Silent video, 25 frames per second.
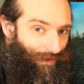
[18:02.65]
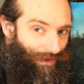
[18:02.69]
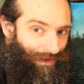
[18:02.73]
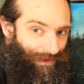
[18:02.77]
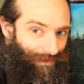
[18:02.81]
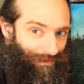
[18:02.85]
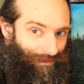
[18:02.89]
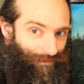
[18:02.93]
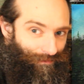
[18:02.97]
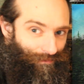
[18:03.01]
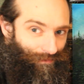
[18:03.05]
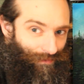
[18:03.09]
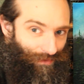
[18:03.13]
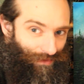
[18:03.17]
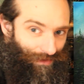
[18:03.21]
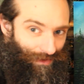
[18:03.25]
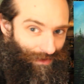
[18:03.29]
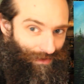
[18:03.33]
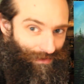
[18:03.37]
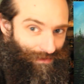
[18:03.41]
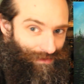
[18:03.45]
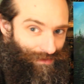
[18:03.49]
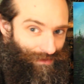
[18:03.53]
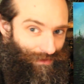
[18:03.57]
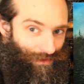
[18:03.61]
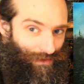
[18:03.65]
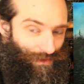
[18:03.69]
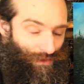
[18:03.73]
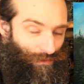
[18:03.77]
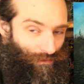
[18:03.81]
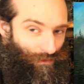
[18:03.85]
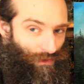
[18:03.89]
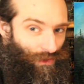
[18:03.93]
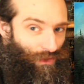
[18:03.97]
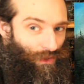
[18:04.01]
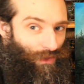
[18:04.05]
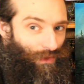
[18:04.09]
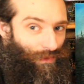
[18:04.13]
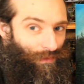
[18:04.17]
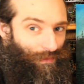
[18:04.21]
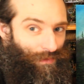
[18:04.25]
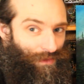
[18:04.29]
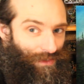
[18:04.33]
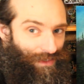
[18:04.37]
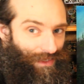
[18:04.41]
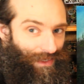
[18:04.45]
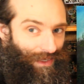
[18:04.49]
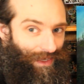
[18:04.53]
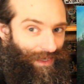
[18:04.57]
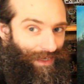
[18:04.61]
And you know, the size of
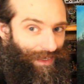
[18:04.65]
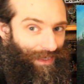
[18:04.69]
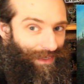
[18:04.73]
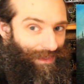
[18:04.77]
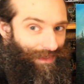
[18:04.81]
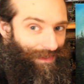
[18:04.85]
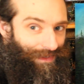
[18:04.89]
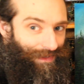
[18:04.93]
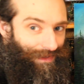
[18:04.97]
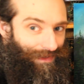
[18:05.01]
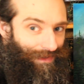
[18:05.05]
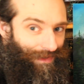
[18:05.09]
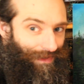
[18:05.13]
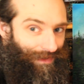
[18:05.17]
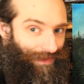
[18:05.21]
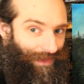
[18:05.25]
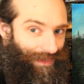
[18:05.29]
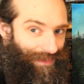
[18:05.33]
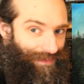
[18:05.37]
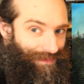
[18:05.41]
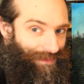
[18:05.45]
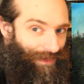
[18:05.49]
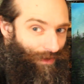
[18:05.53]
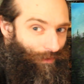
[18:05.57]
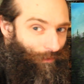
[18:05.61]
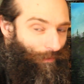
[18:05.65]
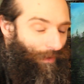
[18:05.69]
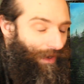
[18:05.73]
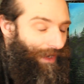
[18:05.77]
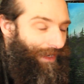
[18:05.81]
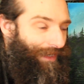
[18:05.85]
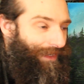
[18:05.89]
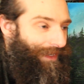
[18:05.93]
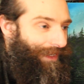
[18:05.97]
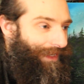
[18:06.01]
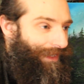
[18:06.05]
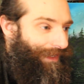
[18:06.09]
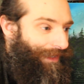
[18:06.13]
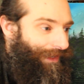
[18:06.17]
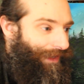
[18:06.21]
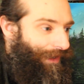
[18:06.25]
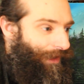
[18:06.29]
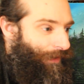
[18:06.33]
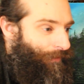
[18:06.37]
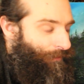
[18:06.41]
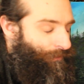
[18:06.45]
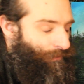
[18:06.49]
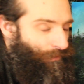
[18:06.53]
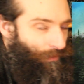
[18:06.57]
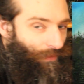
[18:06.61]
tubes that they sell paint in,
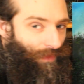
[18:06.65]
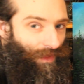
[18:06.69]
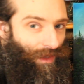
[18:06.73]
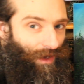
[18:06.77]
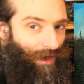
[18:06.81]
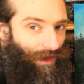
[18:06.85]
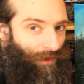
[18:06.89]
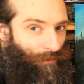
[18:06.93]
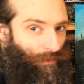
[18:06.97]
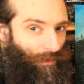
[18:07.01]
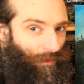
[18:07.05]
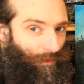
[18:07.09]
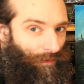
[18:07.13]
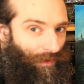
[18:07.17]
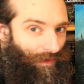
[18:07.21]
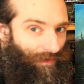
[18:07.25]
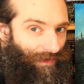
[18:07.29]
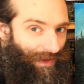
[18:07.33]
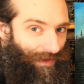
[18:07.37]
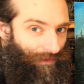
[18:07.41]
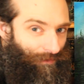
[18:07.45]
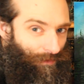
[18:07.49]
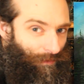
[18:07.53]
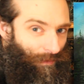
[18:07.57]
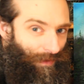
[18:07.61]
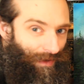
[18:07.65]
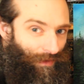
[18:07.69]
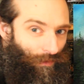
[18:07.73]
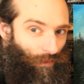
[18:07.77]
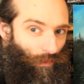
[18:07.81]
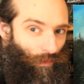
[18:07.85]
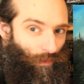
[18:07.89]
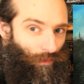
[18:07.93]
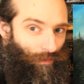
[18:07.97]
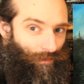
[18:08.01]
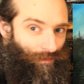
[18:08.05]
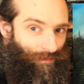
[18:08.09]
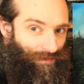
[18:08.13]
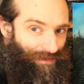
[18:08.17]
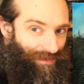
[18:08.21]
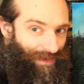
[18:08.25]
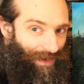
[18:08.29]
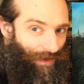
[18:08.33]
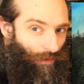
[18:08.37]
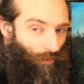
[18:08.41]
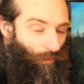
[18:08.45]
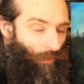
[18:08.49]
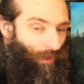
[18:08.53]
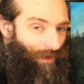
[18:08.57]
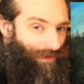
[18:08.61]
I'd probably only have to
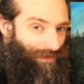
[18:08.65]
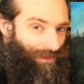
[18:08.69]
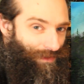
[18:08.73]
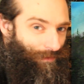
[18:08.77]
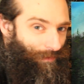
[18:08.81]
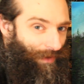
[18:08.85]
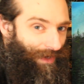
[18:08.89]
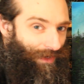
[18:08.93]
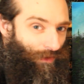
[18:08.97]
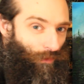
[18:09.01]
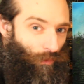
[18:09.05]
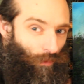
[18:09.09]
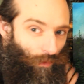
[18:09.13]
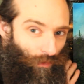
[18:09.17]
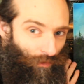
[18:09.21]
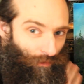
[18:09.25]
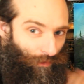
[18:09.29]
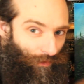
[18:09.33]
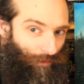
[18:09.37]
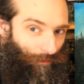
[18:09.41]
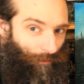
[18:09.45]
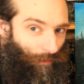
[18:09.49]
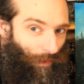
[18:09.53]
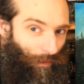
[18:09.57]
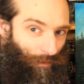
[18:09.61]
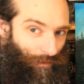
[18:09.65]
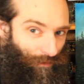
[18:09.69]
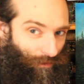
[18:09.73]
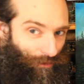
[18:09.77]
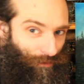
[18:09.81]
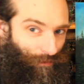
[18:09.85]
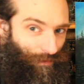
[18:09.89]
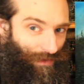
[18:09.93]
get one to paint all of the Bob Ross